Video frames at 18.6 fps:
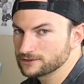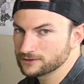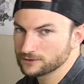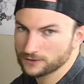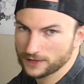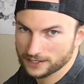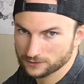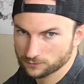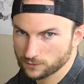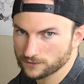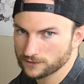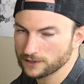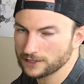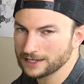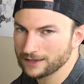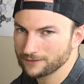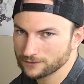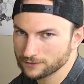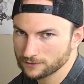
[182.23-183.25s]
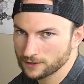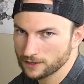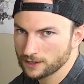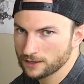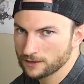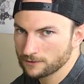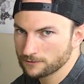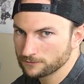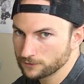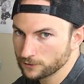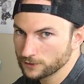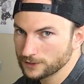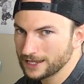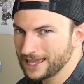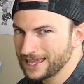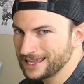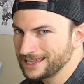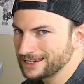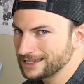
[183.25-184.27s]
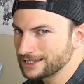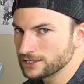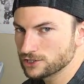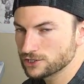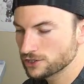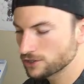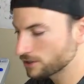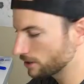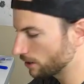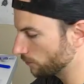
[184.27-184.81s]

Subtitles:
So that's where the 11-foot 8-inch